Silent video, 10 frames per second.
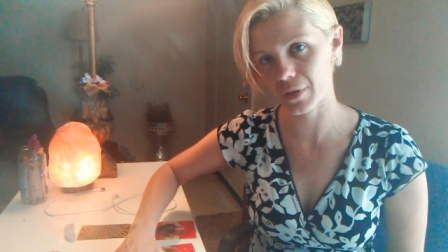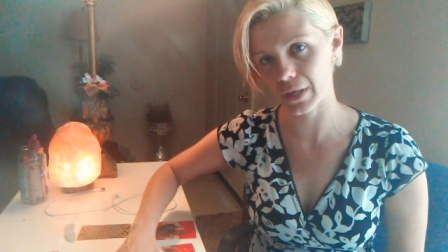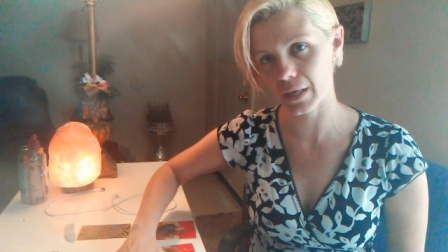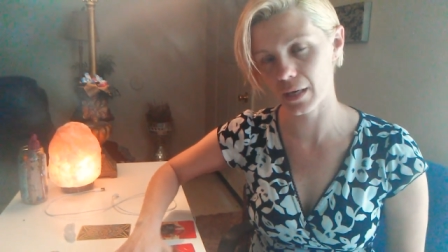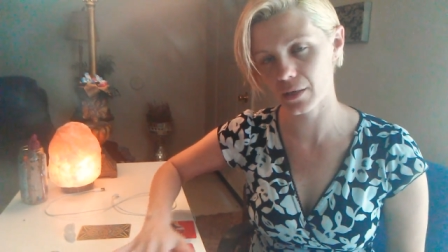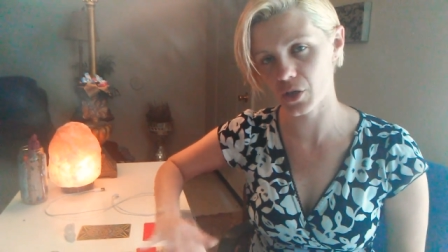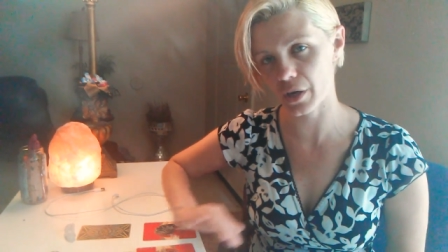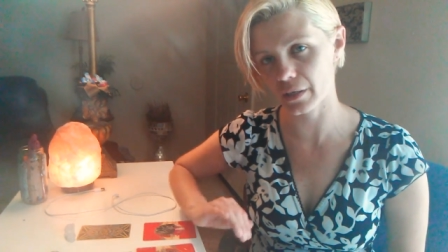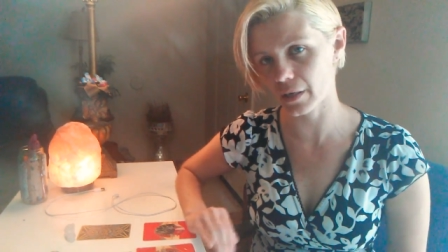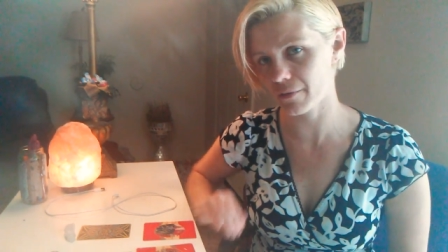the
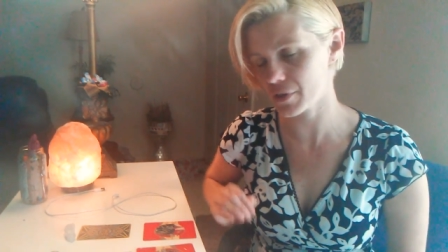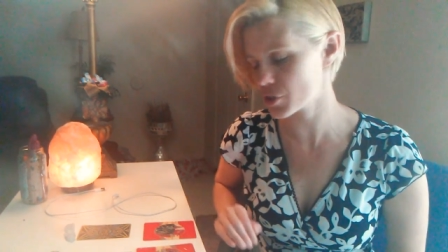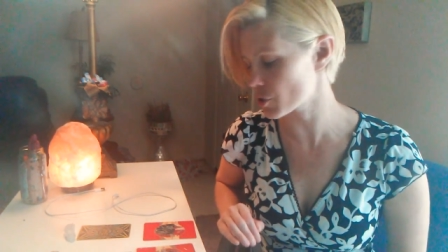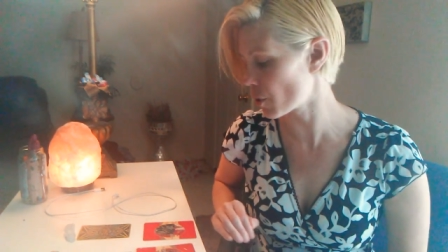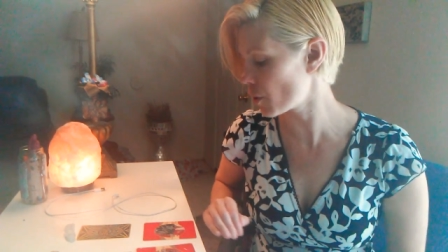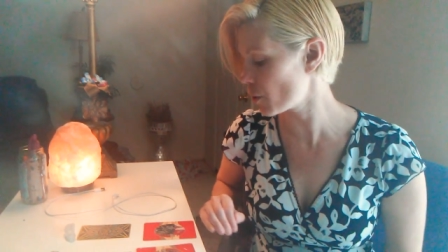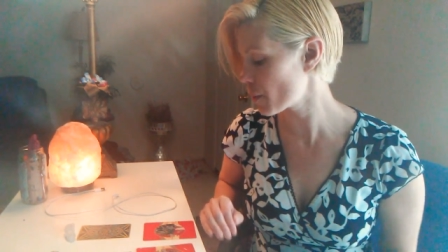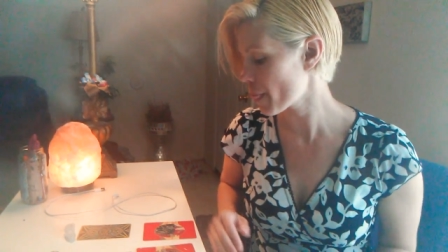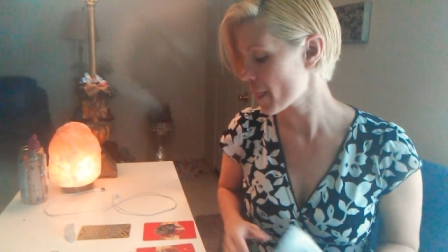dark night of the soul.